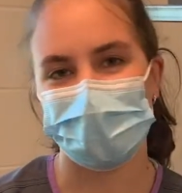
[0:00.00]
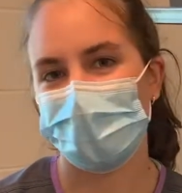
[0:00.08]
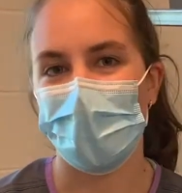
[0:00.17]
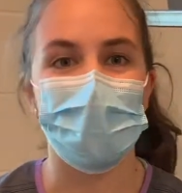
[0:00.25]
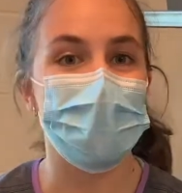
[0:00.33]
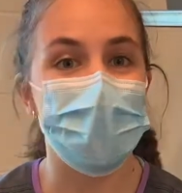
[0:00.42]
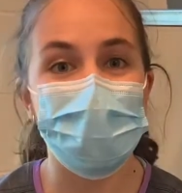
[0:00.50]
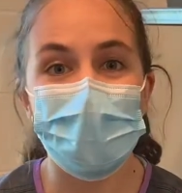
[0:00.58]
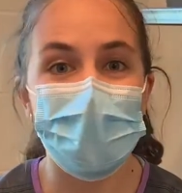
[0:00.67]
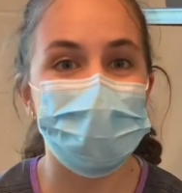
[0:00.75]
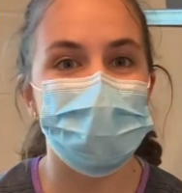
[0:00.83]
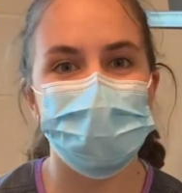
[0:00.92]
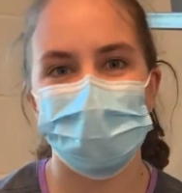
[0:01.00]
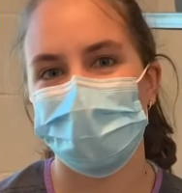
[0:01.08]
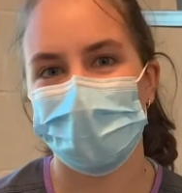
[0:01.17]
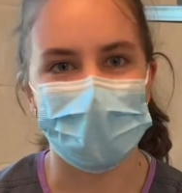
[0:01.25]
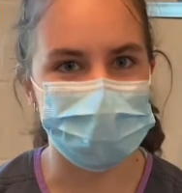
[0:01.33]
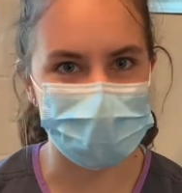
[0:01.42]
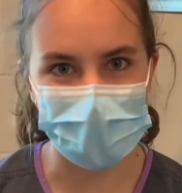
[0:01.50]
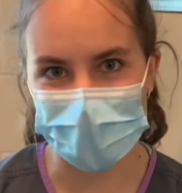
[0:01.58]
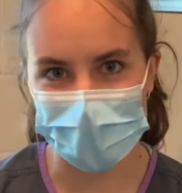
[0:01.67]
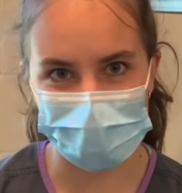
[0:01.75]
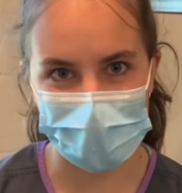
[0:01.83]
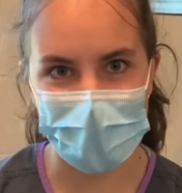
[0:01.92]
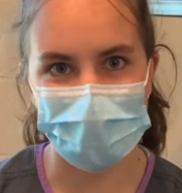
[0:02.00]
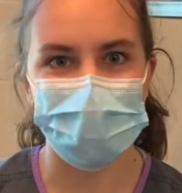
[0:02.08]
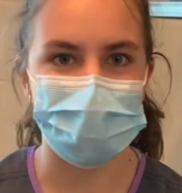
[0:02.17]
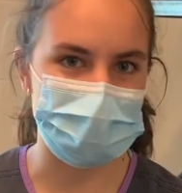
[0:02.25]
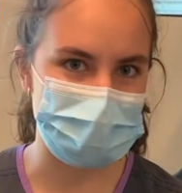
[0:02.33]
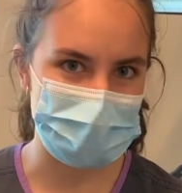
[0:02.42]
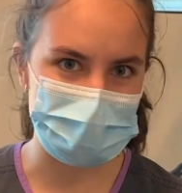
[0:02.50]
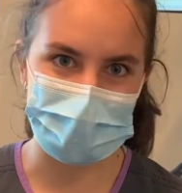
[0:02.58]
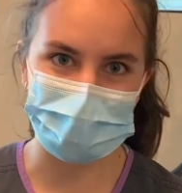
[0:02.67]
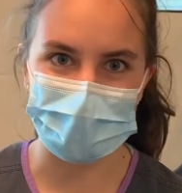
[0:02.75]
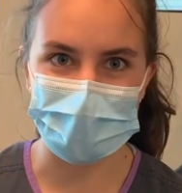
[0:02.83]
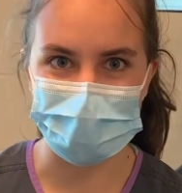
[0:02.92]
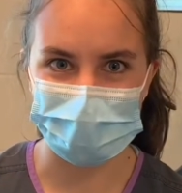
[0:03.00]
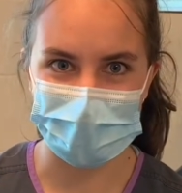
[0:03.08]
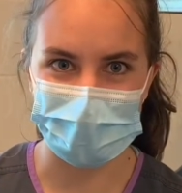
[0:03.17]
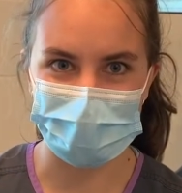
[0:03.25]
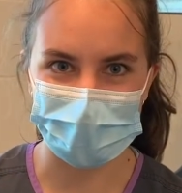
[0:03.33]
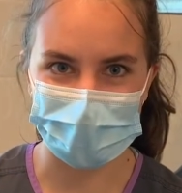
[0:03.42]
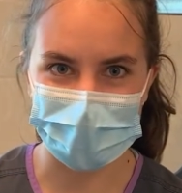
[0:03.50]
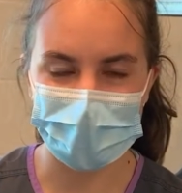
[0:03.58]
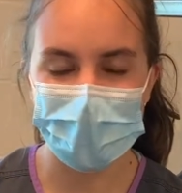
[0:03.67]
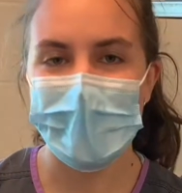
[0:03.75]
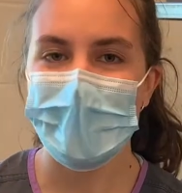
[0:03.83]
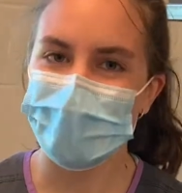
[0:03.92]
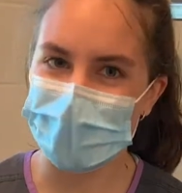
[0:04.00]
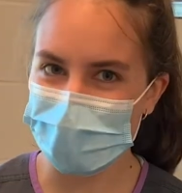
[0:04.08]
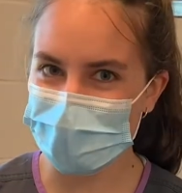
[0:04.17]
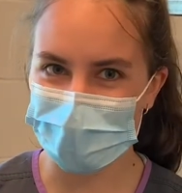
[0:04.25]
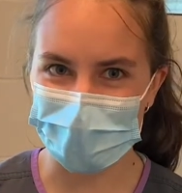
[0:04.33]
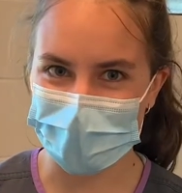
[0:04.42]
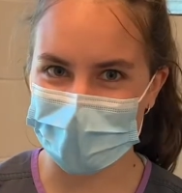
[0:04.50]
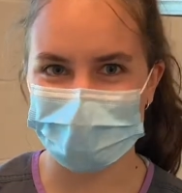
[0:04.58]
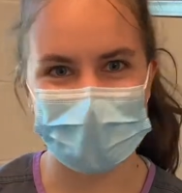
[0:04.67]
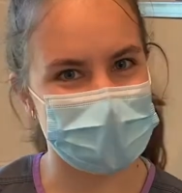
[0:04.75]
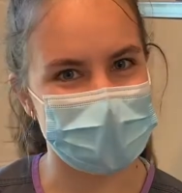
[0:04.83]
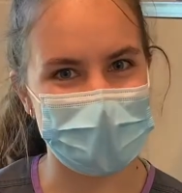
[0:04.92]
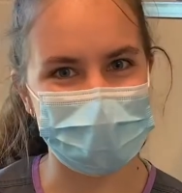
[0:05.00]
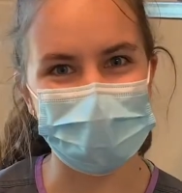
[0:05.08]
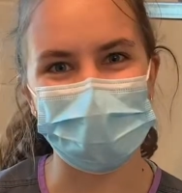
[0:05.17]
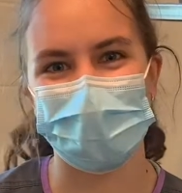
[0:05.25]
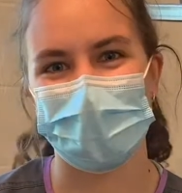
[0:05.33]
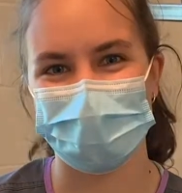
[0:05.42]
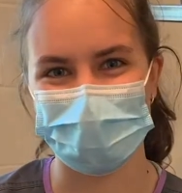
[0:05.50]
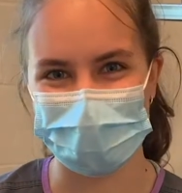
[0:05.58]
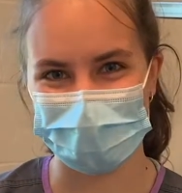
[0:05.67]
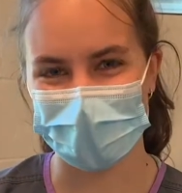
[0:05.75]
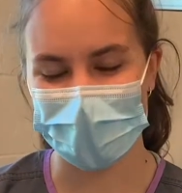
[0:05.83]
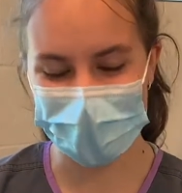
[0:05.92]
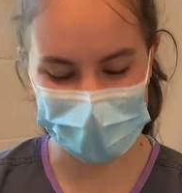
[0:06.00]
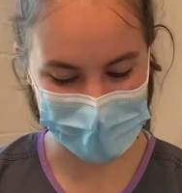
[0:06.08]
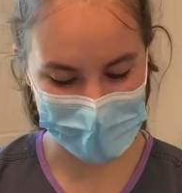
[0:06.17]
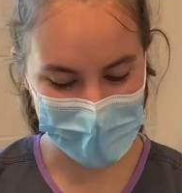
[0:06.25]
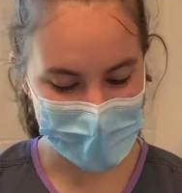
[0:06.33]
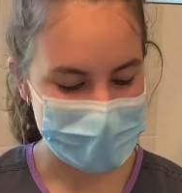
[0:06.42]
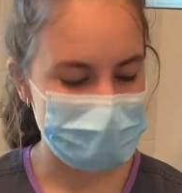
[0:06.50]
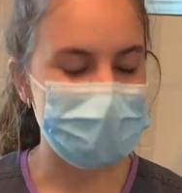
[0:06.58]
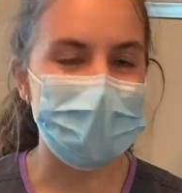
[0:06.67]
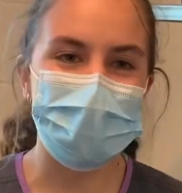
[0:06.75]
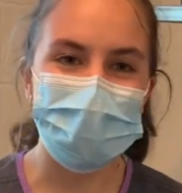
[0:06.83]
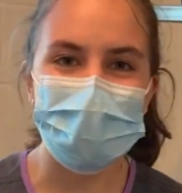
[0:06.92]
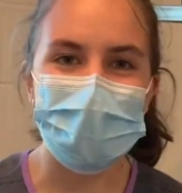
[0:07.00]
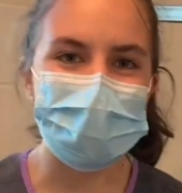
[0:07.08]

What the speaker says: like our water bottles or electric heating pads that we may be able to use in the building, but that way the wildlife doesn't get cold on their journey. Then we also have